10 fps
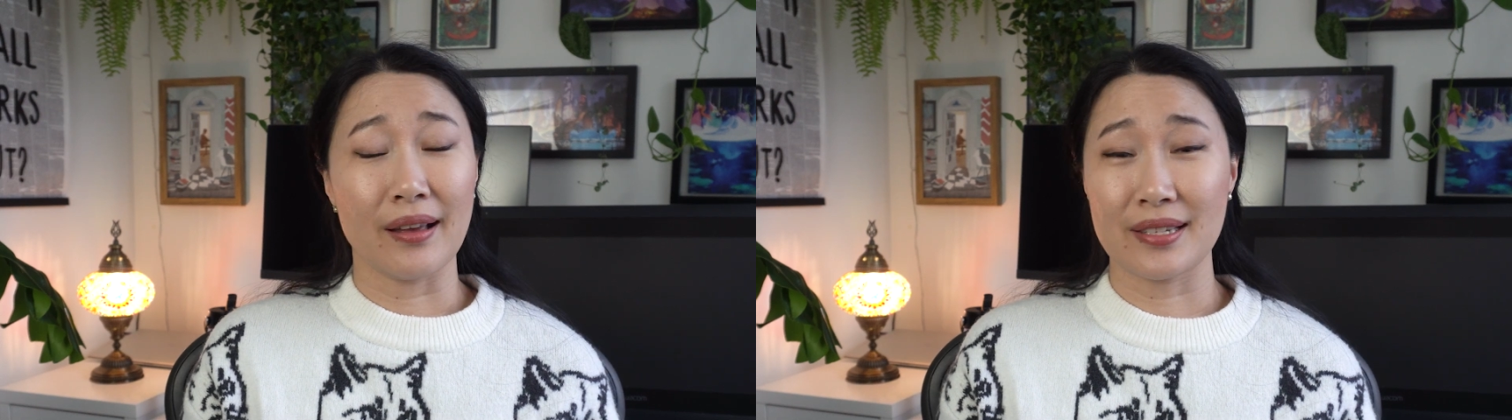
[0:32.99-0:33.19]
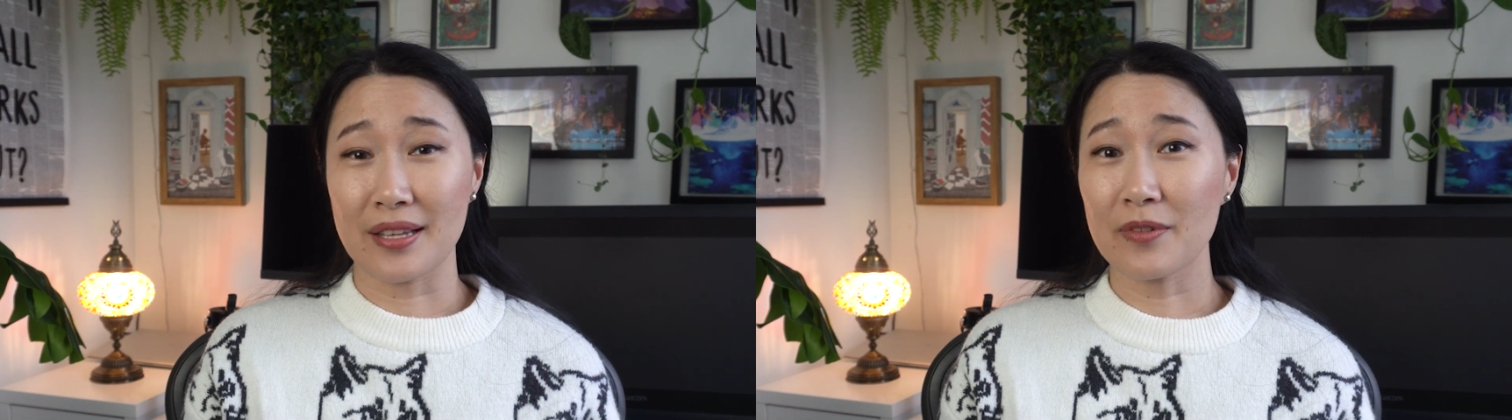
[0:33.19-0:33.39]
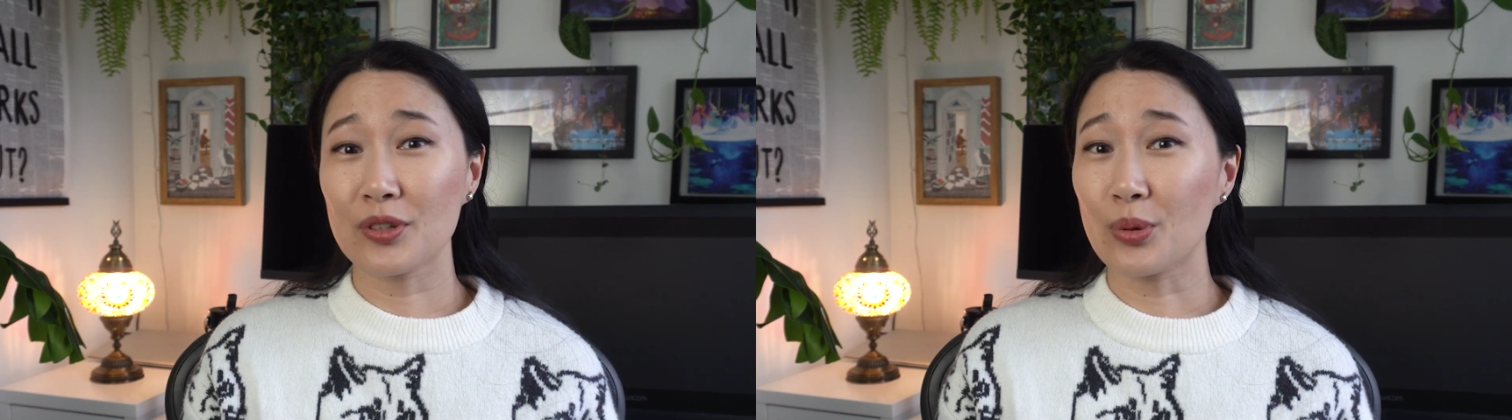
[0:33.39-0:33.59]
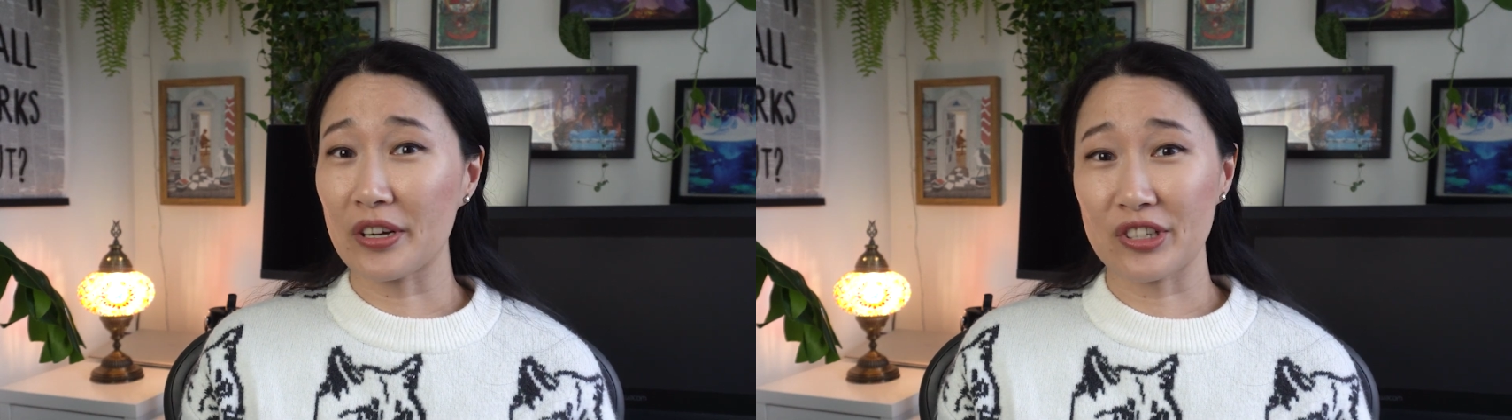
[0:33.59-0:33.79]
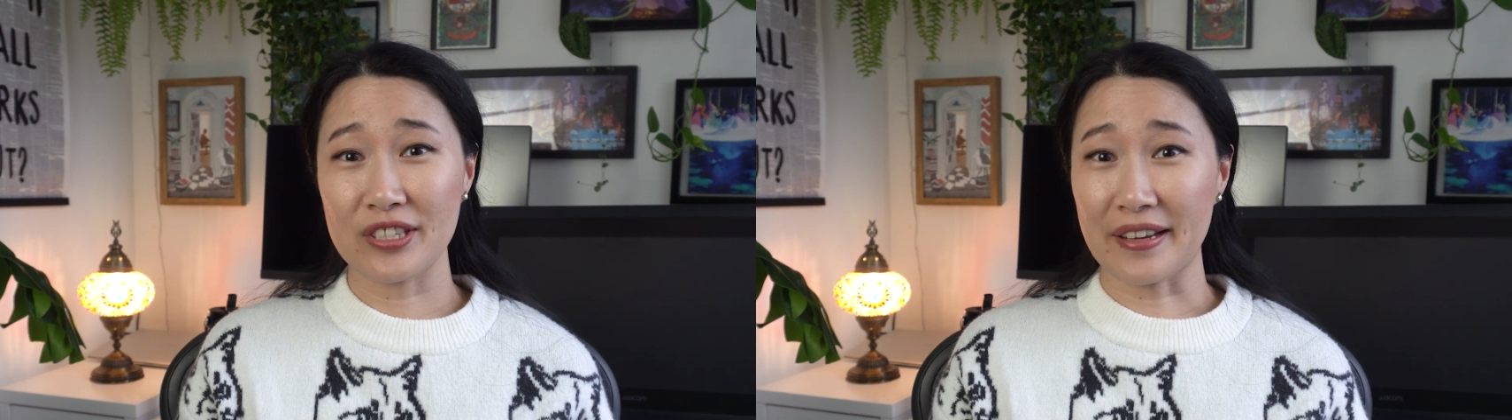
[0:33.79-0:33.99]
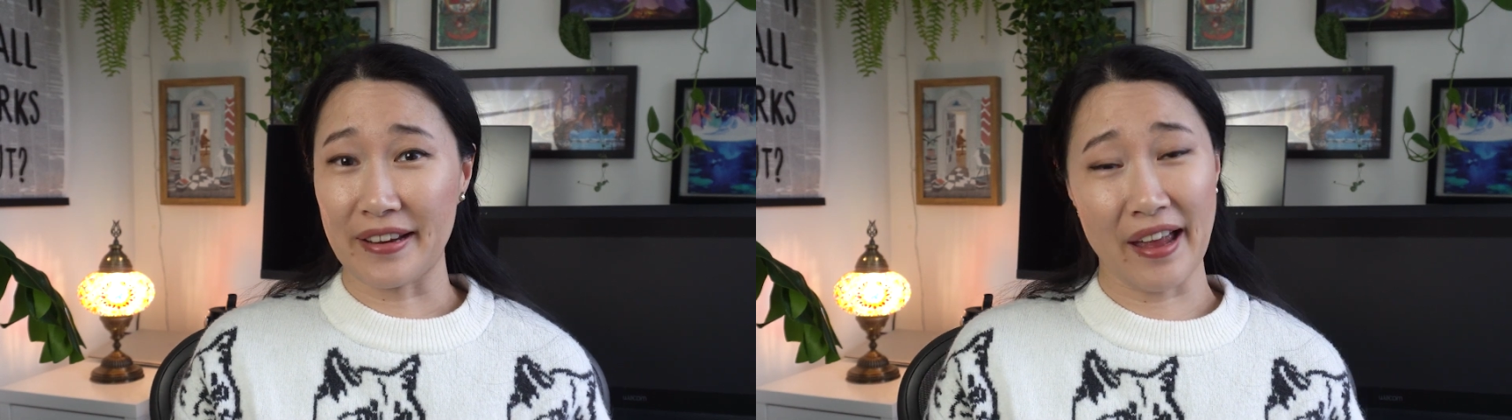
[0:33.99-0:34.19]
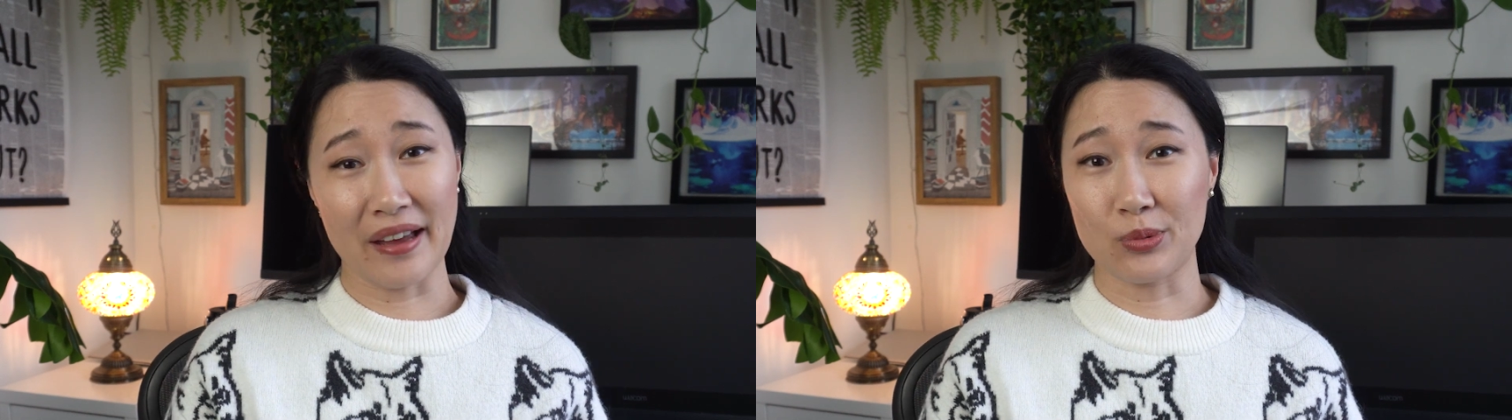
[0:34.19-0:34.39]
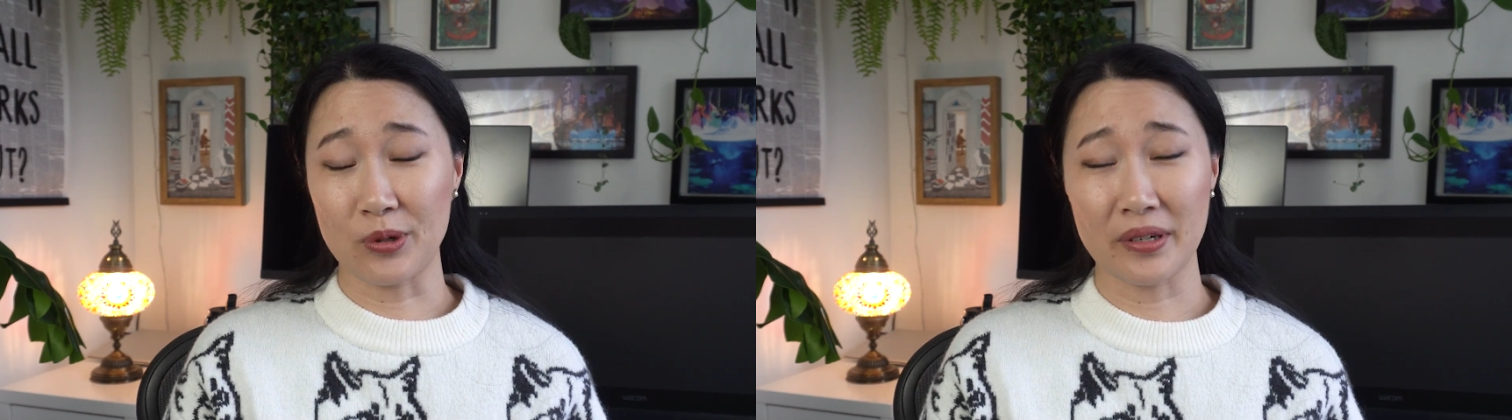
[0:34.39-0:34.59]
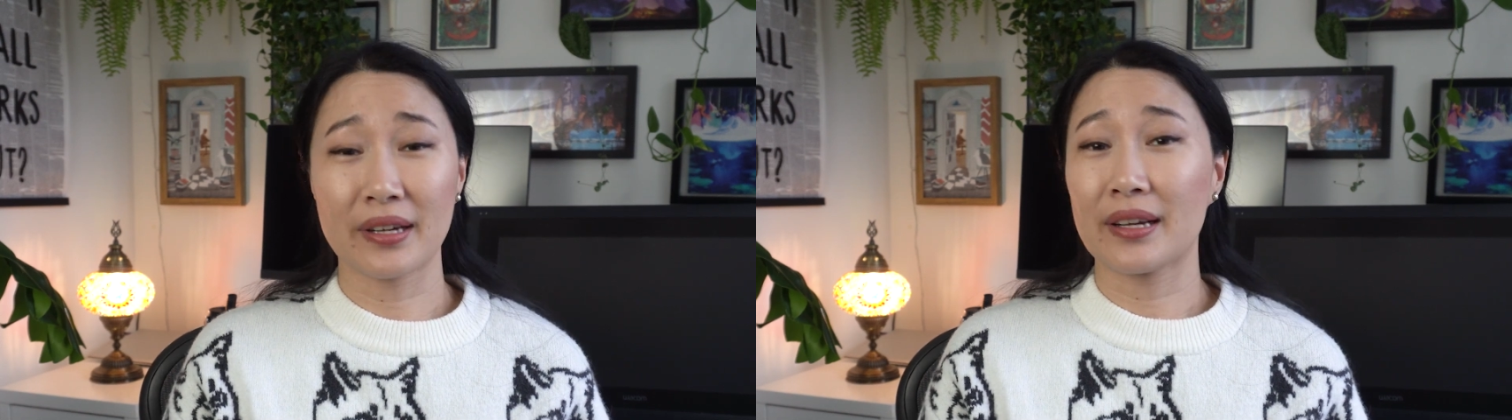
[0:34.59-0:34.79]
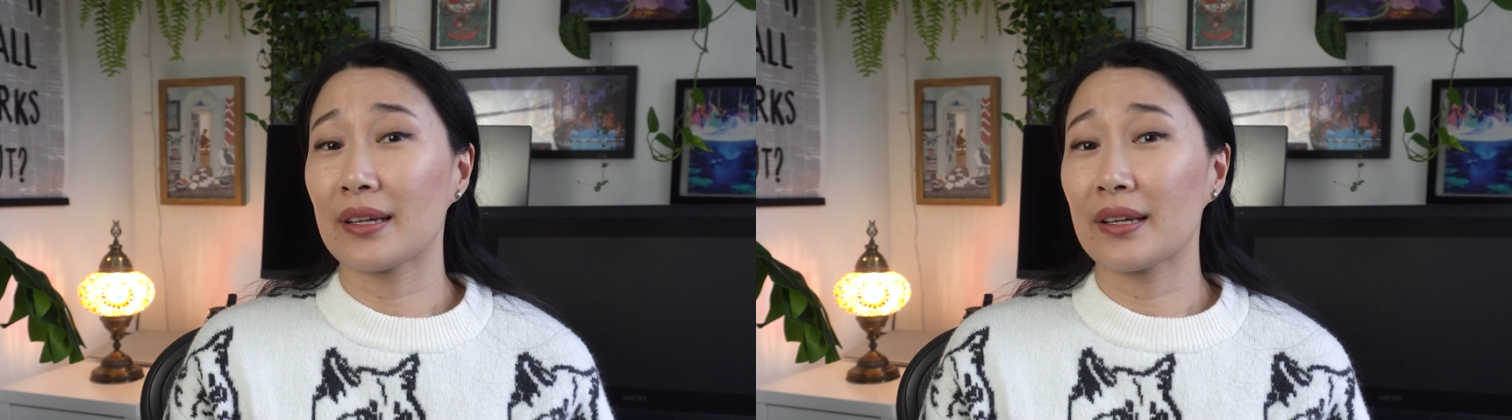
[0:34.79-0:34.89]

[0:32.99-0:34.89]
some of the questions I had were,